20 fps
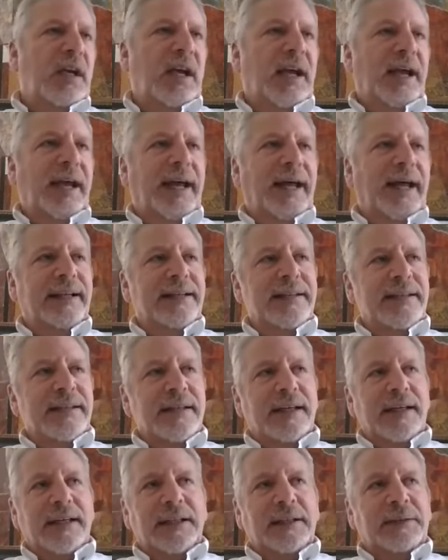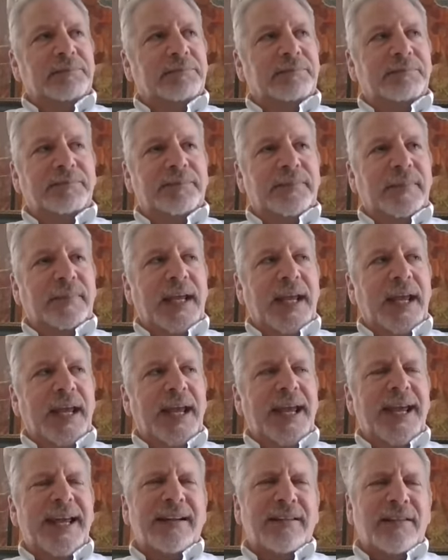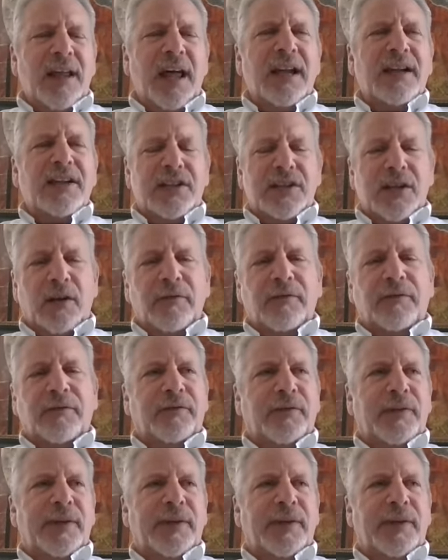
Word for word: and um, and a lot of self